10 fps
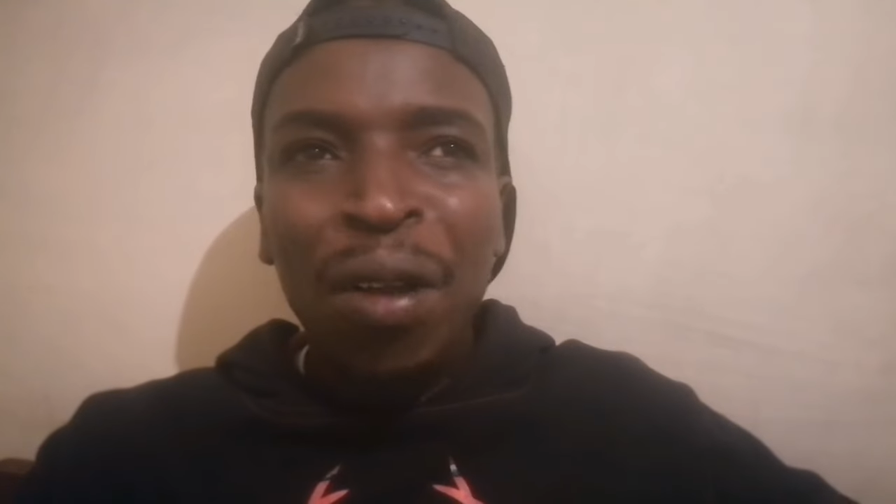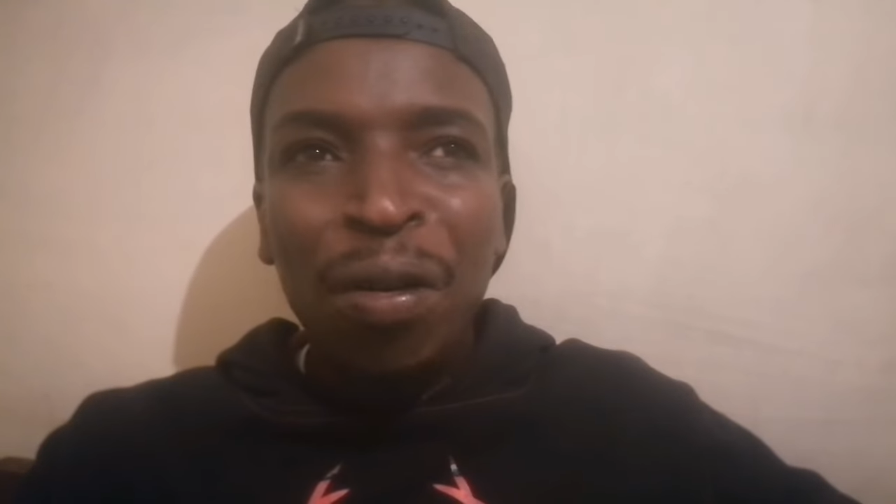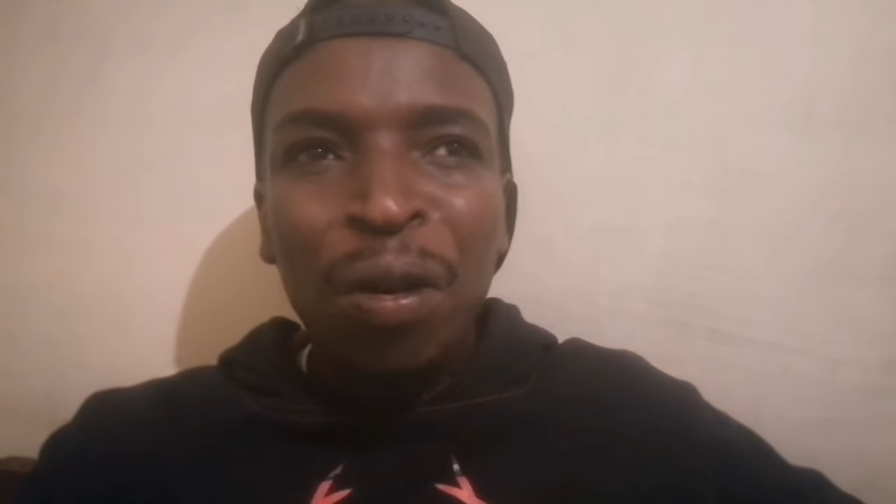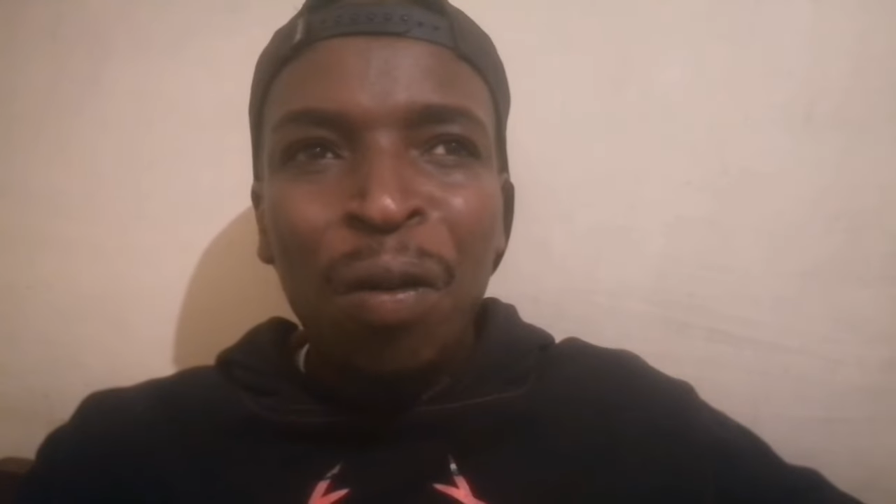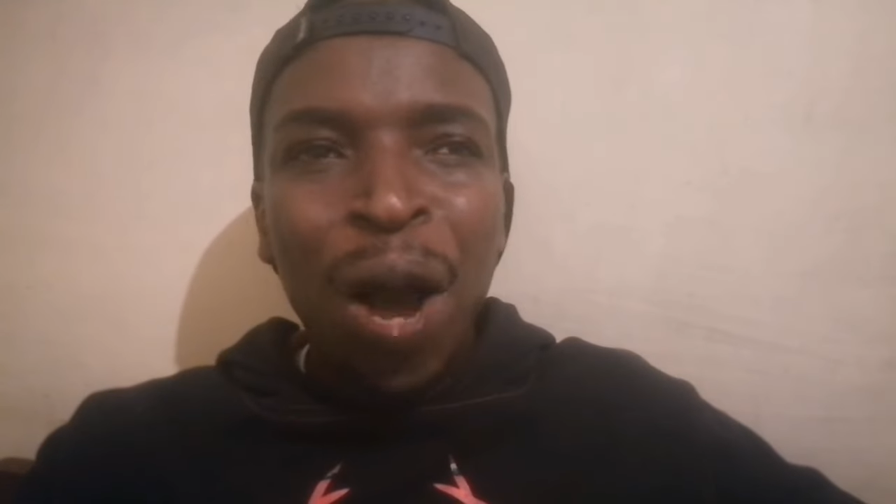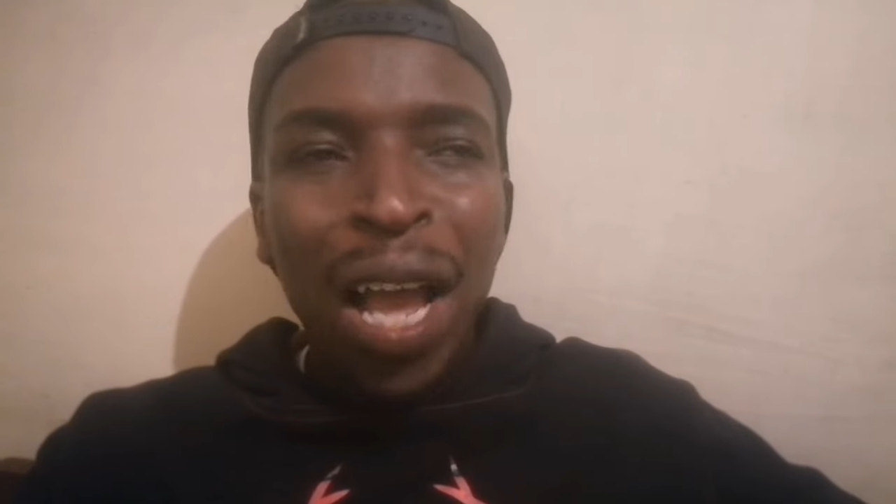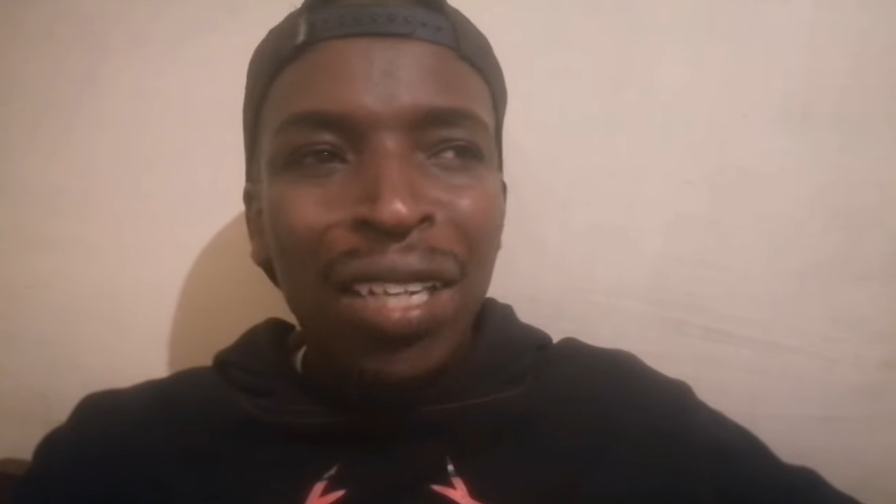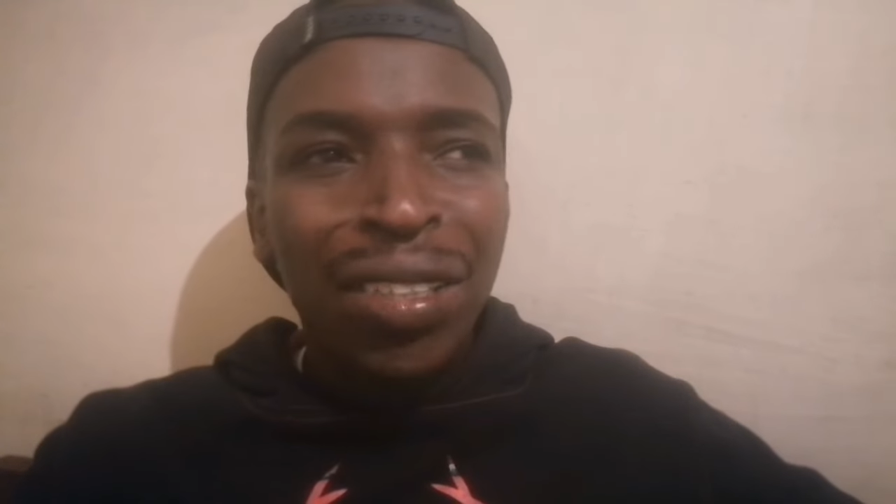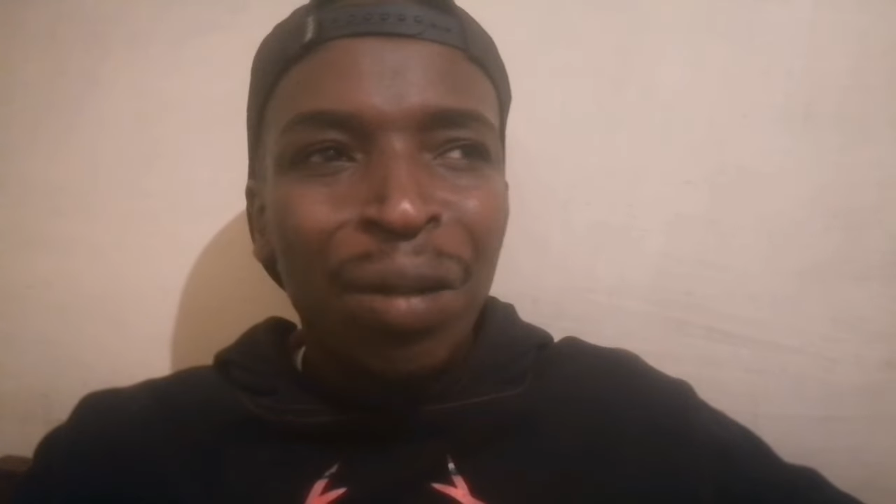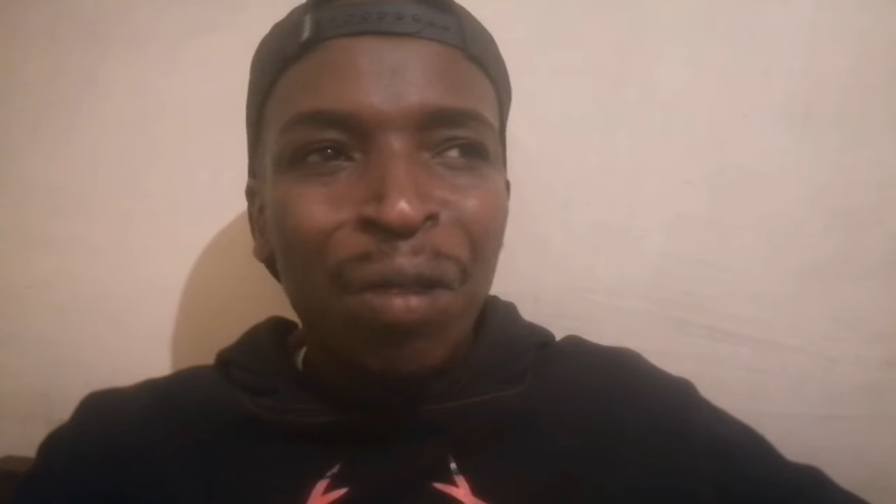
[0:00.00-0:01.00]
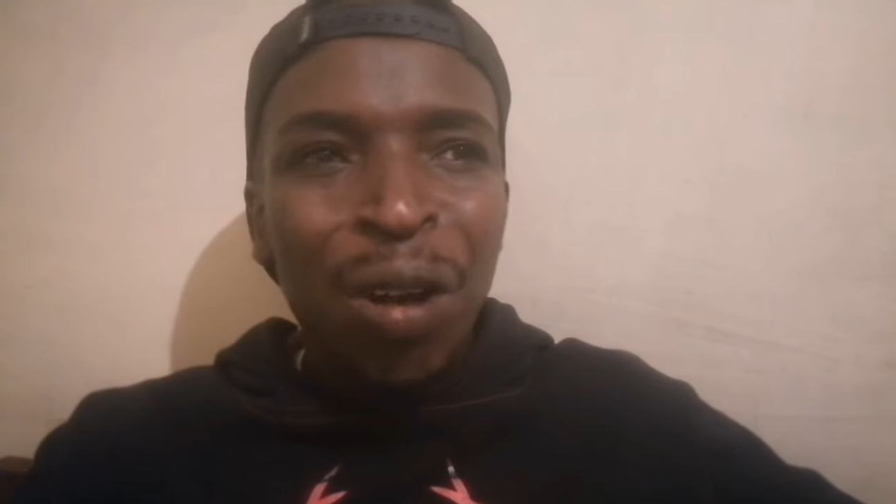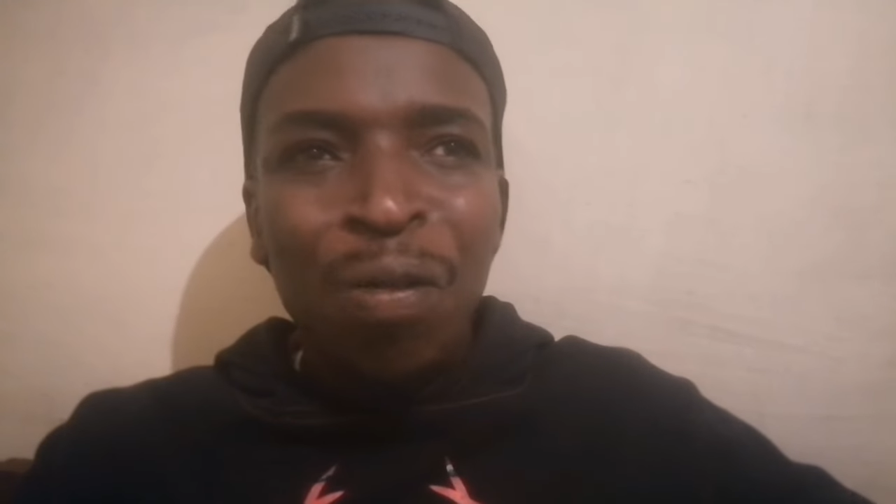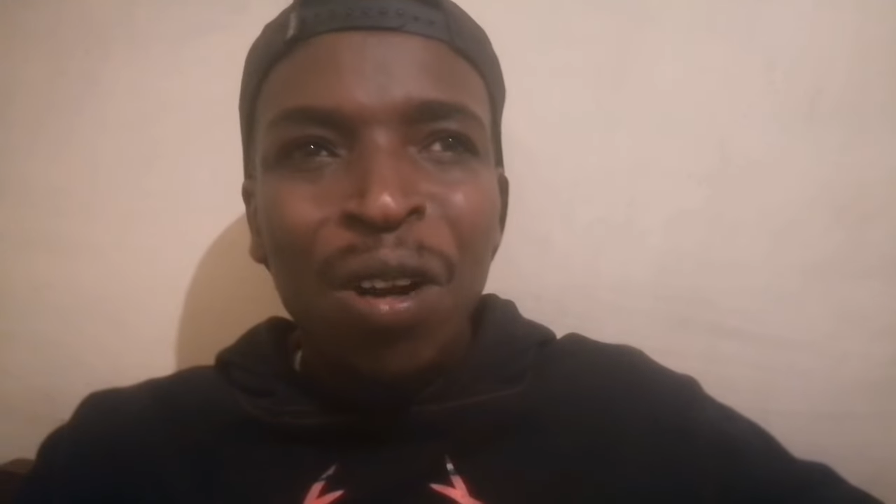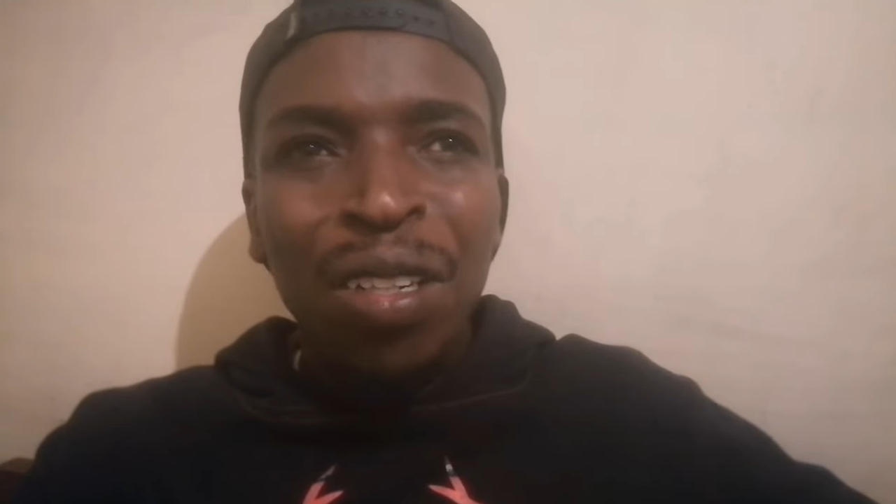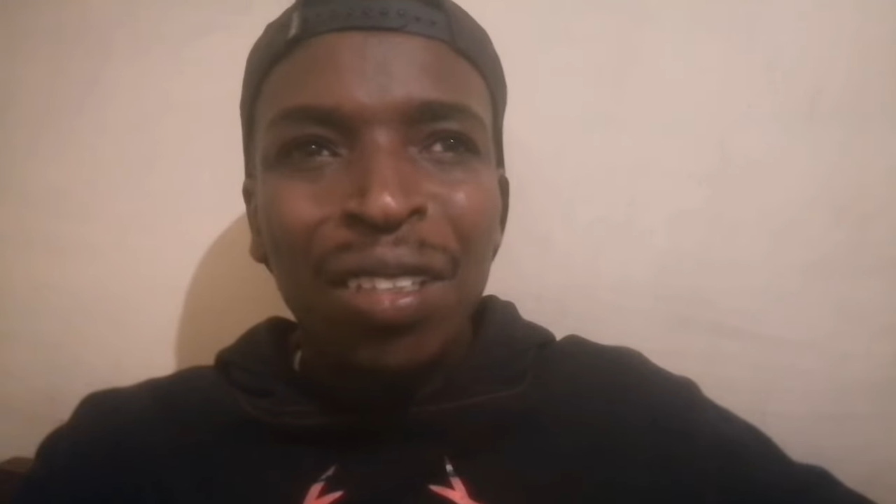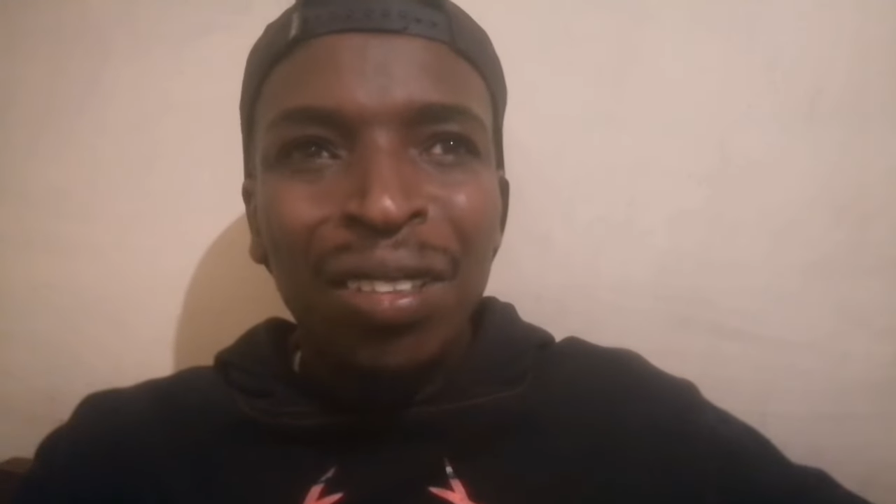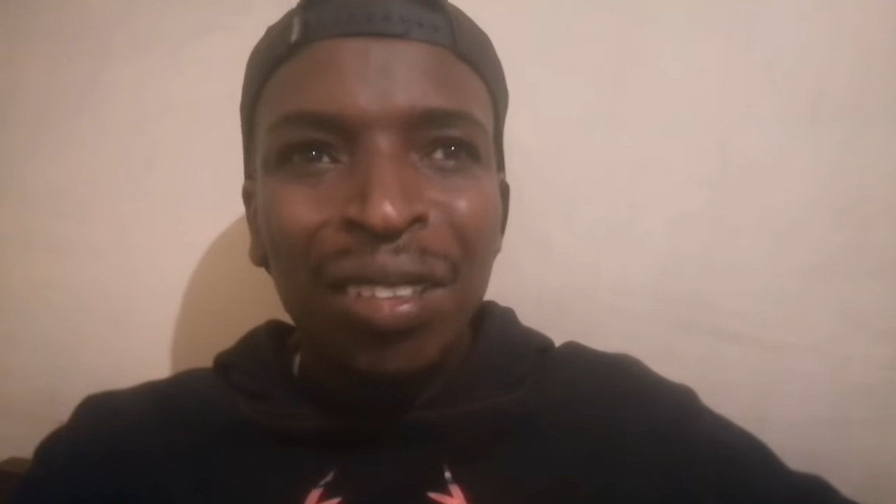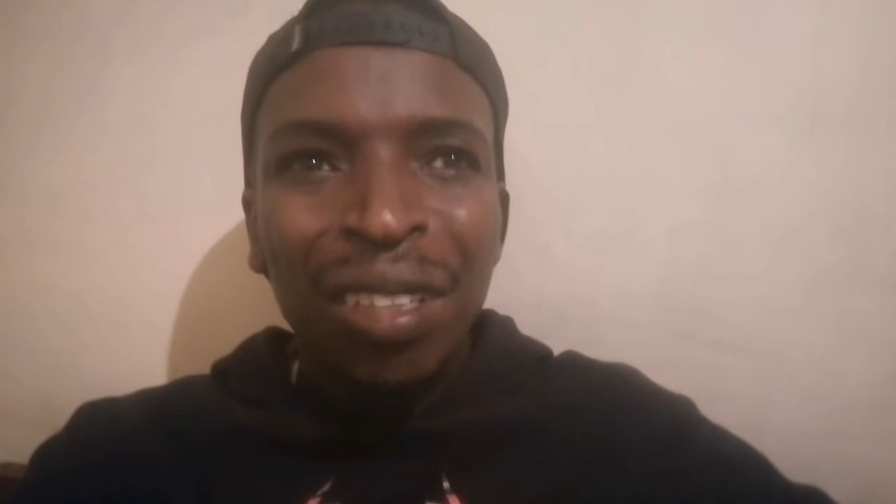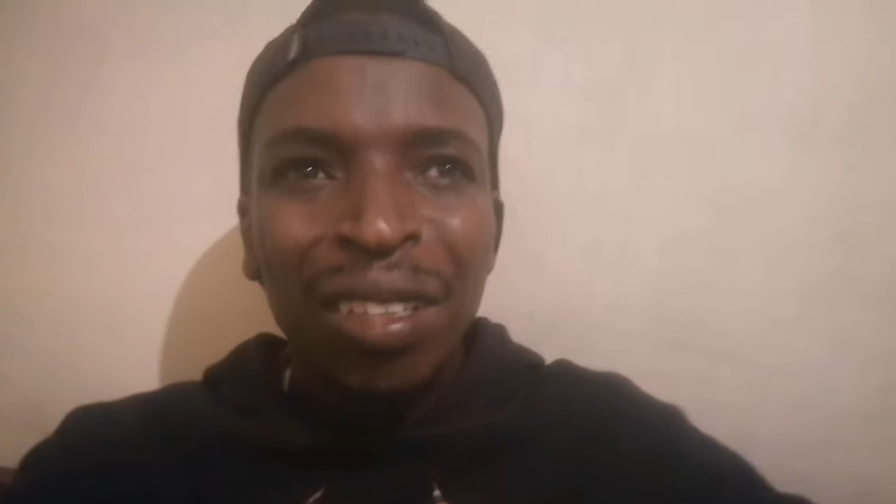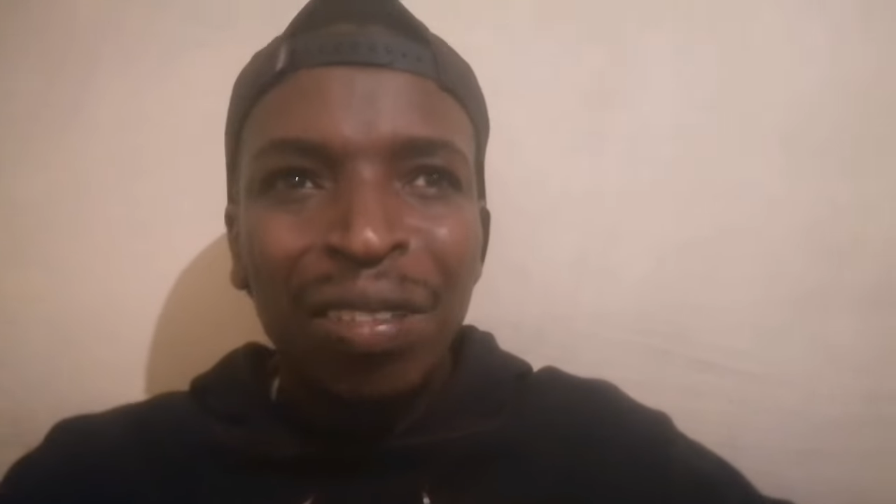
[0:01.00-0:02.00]
I don't know why someone
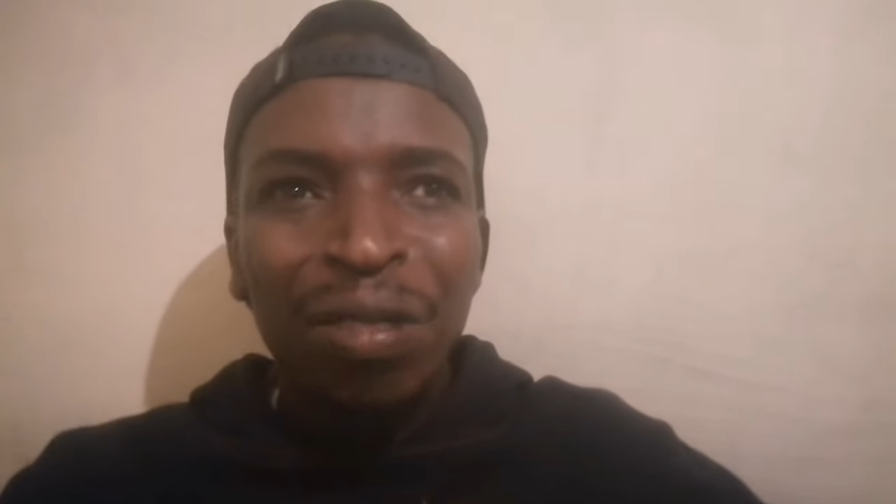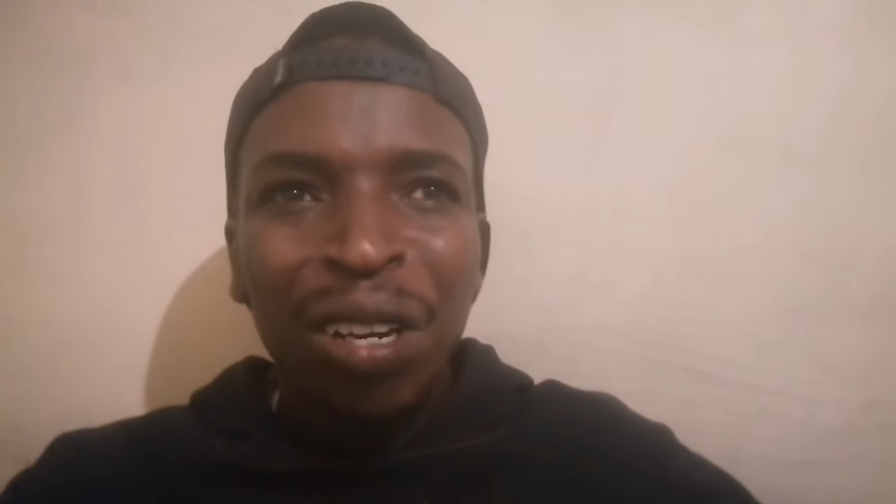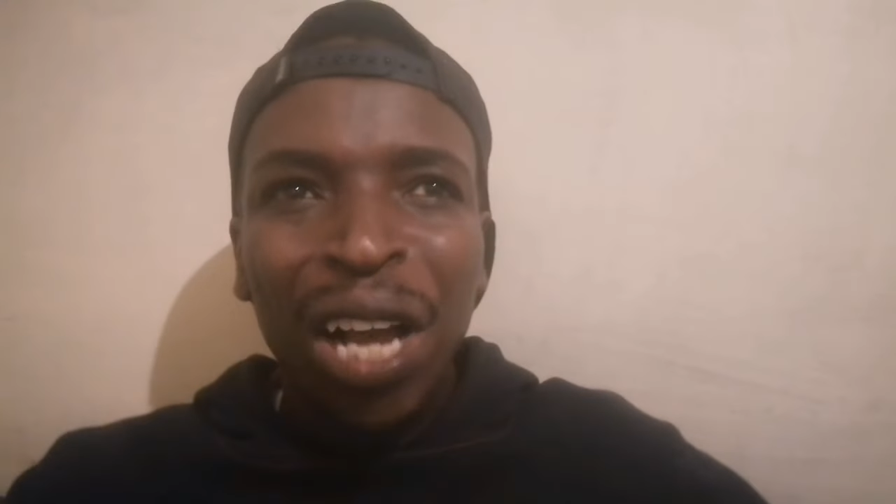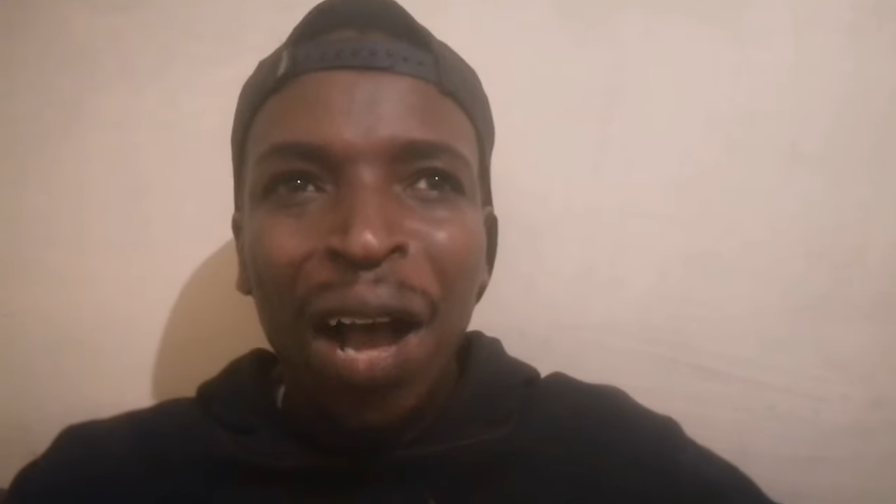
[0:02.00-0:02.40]
will